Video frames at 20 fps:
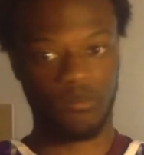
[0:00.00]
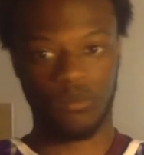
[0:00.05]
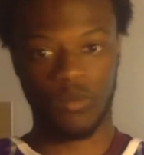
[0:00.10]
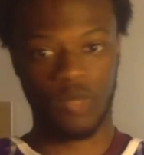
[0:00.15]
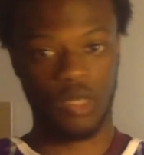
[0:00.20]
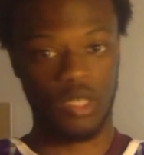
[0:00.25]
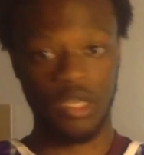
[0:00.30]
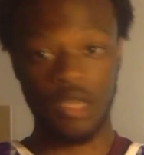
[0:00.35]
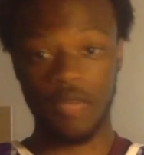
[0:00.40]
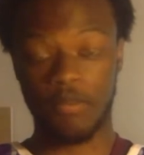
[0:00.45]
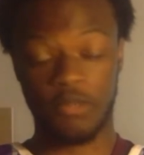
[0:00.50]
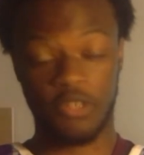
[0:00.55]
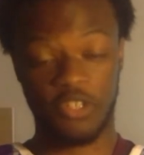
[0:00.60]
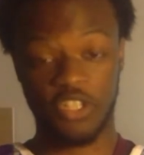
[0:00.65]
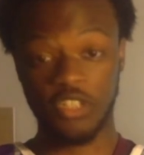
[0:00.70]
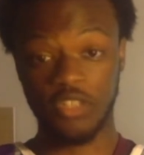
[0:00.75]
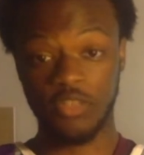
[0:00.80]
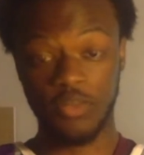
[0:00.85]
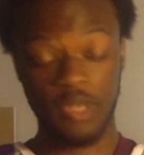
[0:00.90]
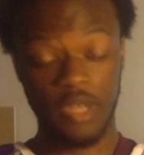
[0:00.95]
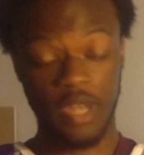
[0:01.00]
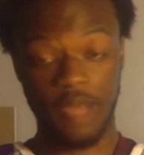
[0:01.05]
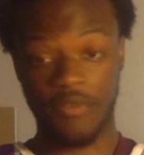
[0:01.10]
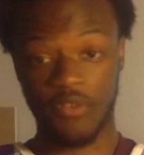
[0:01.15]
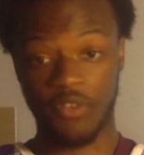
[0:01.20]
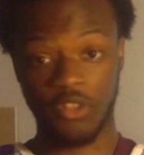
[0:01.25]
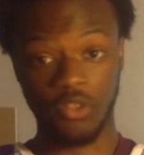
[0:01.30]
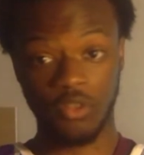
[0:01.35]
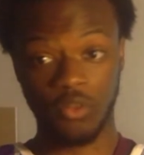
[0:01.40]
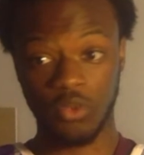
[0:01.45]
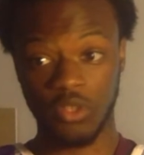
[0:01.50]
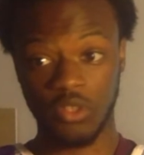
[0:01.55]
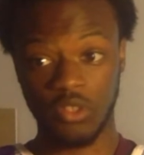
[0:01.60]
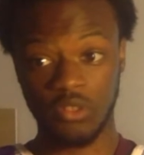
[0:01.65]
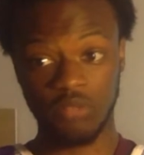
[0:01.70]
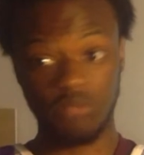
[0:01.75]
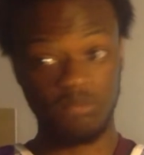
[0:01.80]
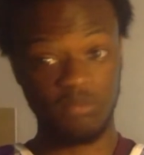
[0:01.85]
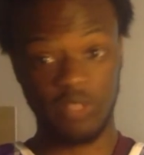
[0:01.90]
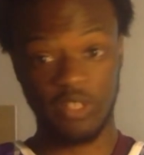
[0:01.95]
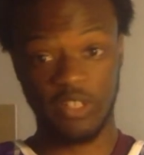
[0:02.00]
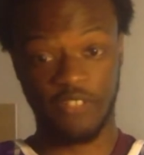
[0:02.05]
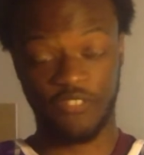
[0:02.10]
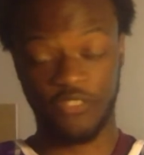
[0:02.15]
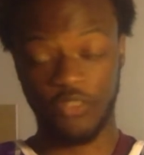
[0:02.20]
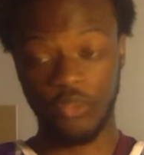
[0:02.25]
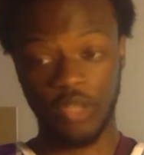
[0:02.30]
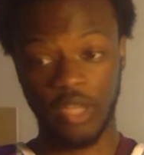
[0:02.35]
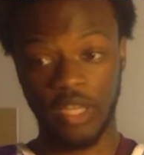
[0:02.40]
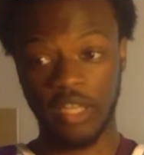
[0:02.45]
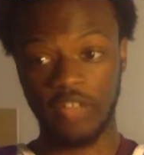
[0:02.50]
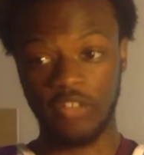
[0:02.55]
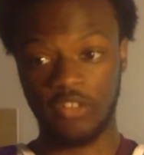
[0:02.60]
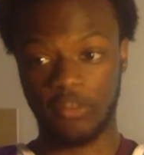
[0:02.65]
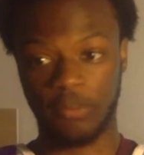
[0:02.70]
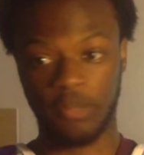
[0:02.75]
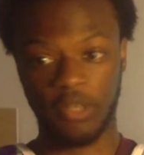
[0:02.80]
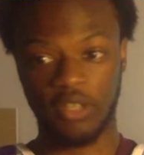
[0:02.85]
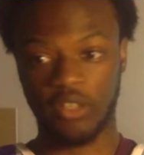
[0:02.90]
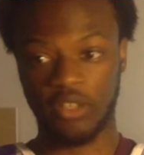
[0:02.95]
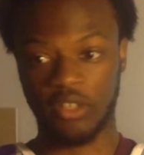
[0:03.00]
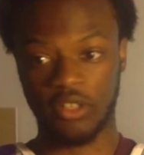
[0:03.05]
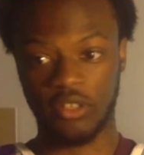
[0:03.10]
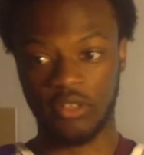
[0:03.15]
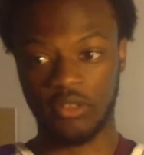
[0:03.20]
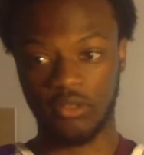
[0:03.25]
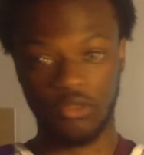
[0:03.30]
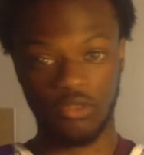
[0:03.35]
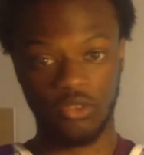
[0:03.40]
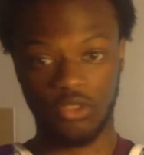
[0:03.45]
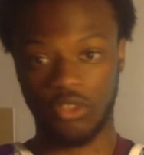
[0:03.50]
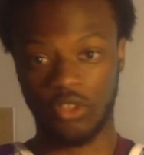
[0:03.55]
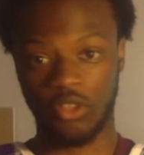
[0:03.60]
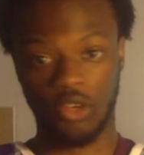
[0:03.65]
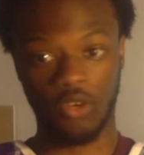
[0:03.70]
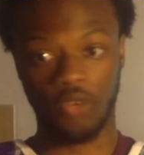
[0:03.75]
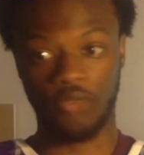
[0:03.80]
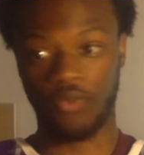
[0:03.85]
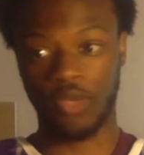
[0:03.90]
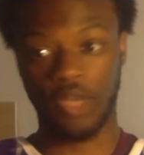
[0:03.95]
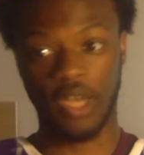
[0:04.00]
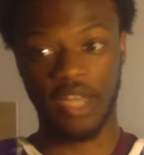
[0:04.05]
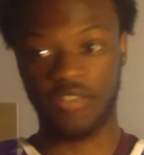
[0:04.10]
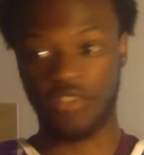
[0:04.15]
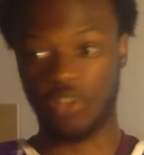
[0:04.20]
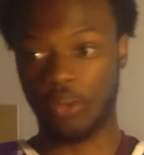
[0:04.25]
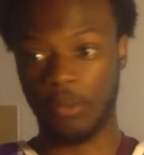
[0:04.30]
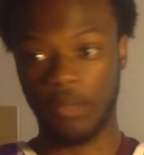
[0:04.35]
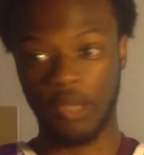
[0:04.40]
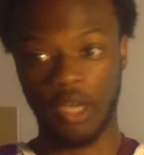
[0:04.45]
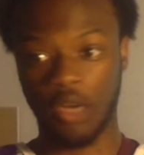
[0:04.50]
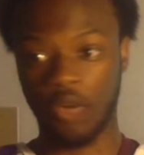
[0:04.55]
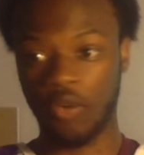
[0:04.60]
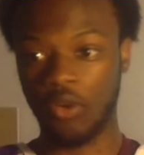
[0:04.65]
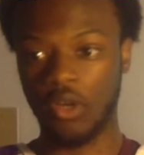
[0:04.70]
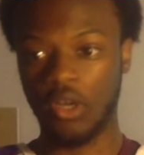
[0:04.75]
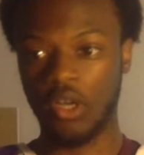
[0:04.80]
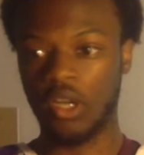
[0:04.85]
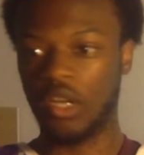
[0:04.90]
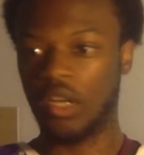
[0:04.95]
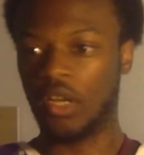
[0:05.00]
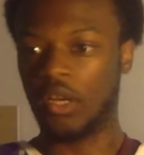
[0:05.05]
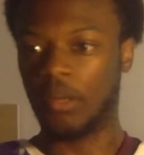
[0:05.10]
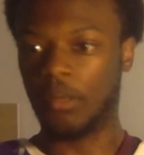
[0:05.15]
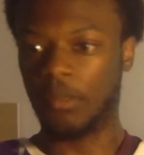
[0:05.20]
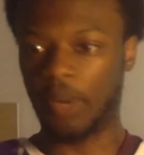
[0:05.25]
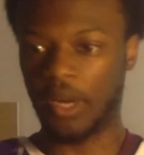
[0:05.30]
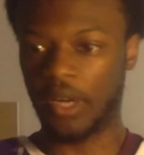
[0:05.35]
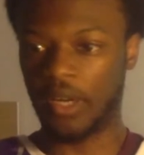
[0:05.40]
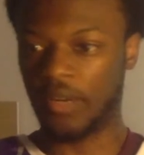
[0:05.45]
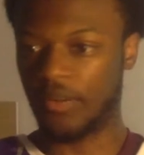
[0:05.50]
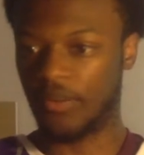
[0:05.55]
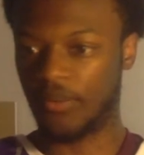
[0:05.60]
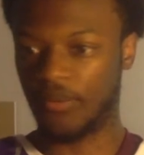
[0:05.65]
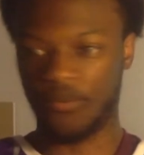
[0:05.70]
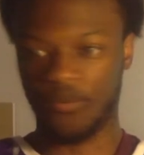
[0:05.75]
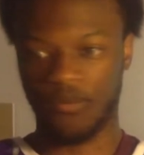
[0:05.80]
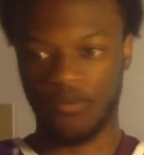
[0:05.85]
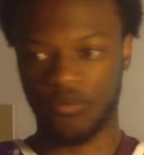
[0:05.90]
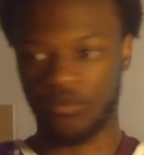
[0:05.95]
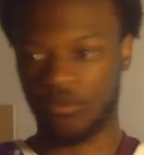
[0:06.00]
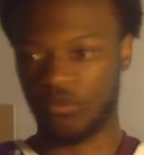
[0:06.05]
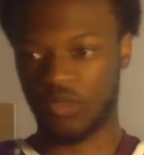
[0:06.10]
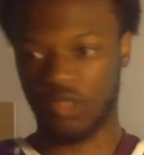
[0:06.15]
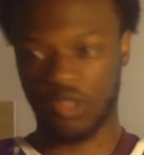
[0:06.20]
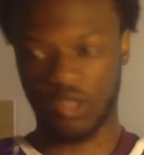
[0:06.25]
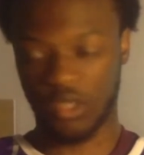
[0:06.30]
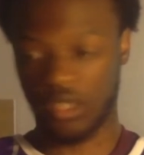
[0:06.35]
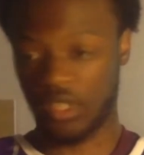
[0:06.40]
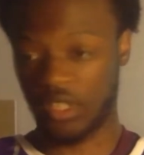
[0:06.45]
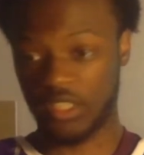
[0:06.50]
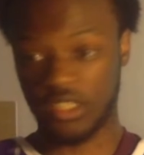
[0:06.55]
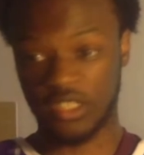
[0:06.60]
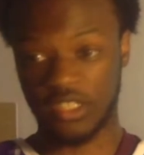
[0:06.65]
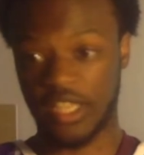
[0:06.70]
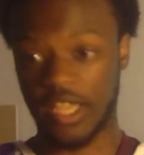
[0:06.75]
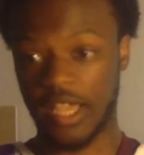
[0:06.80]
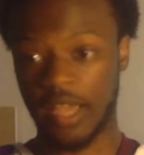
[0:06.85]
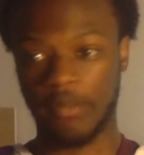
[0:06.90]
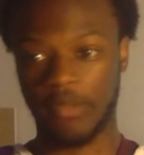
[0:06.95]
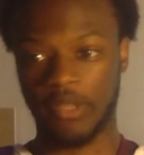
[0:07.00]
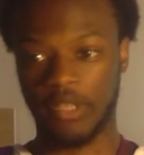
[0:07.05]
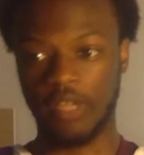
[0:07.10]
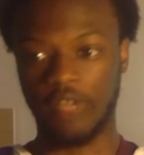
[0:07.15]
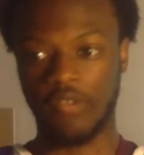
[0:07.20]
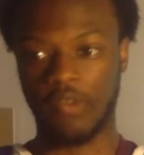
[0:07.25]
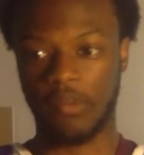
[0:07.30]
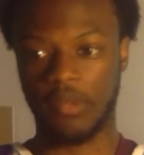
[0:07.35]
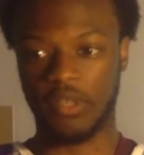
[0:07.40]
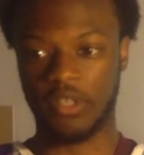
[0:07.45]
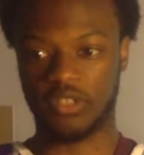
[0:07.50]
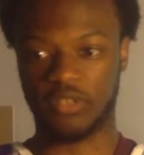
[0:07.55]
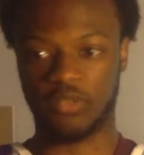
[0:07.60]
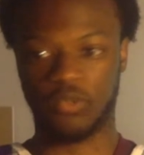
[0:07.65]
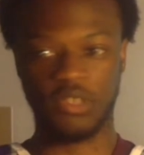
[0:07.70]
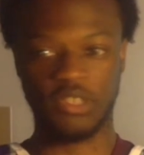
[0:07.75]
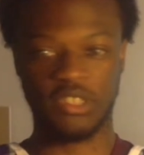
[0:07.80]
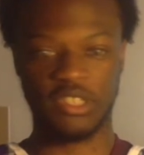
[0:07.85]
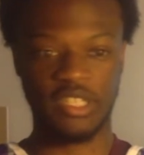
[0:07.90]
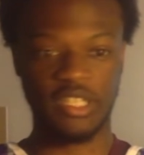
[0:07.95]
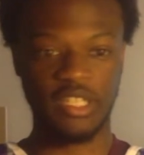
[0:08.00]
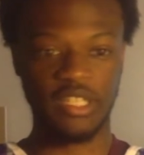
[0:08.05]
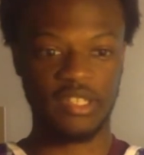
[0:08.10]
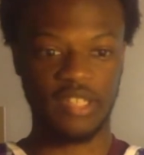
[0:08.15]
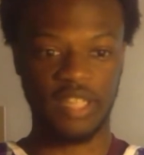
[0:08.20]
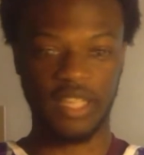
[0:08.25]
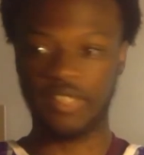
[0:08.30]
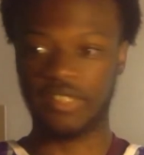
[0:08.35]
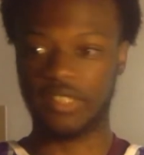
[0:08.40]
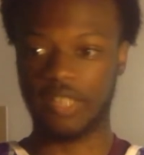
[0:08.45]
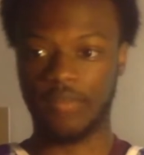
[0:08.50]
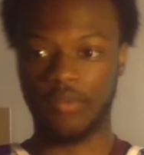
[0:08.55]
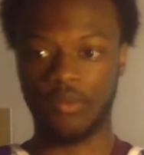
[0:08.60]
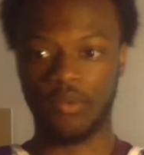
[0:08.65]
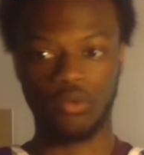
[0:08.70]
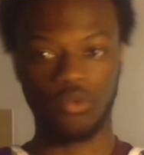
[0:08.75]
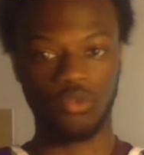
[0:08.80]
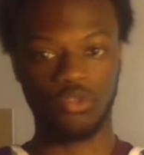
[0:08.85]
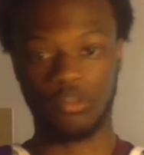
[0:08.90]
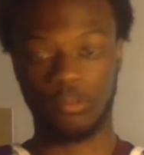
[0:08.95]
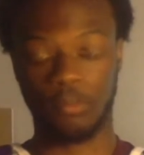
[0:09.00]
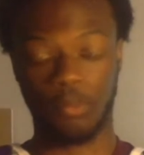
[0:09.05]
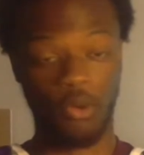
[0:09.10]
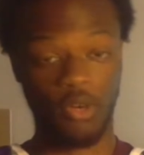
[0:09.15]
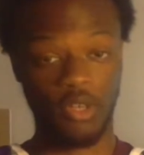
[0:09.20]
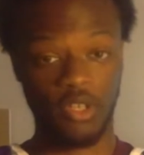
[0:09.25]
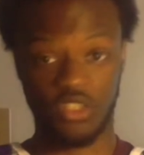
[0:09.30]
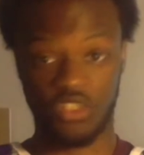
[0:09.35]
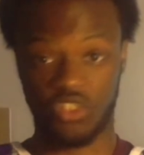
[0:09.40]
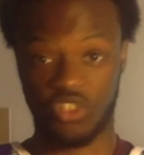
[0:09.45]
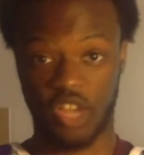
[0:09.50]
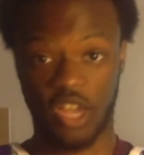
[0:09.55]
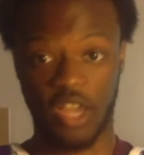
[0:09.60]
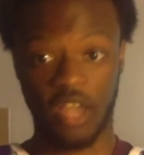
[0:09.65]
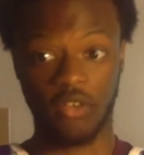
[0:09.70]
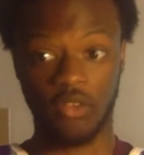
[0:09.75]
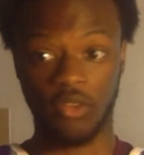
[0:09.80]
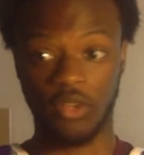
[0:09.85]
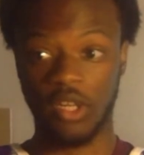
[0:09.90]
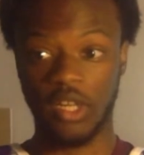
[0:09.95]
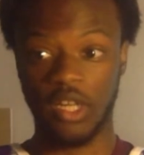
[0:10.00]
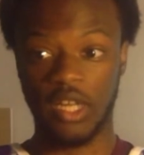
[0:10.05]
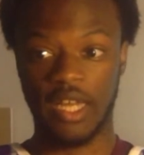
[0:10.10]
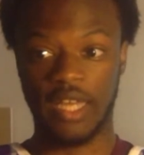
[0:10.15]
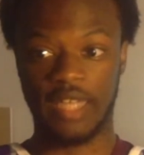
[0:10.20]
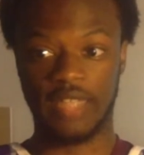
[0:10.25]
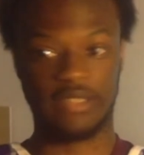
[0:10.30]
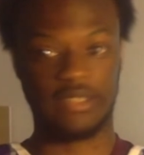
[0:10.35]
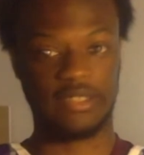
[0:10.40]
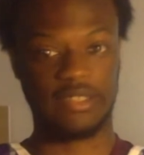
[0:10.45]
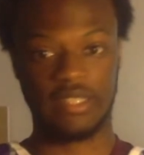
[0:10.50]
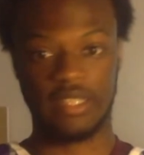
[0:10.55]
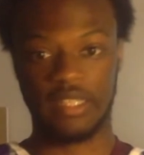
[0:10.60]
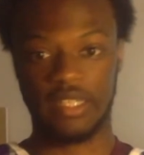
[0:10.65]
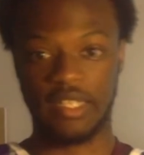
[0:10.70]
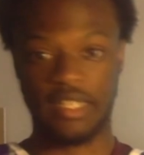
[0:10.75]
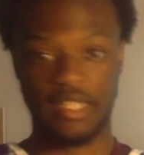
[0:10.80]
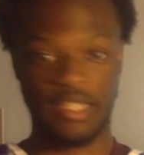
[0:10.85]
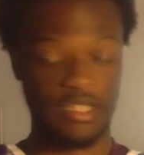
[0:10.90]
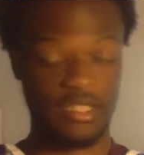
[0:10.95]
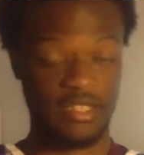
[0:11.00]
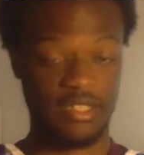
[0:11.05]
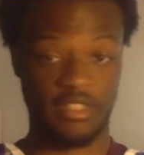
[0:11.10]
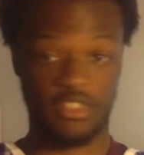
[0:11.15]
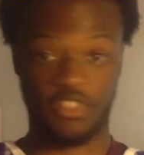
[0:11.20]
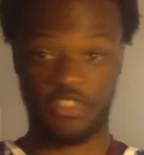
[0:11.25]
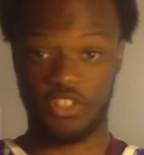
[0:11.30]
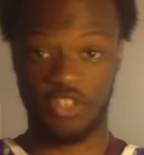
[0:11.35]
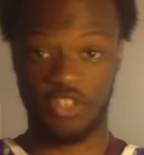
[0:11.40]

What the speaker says: yeah, potentially we can have another one in a few days, depending on, you know, if you guys help me out. But I just can't believe, I mean, just once again, thanks to everyone who supported this channel, as this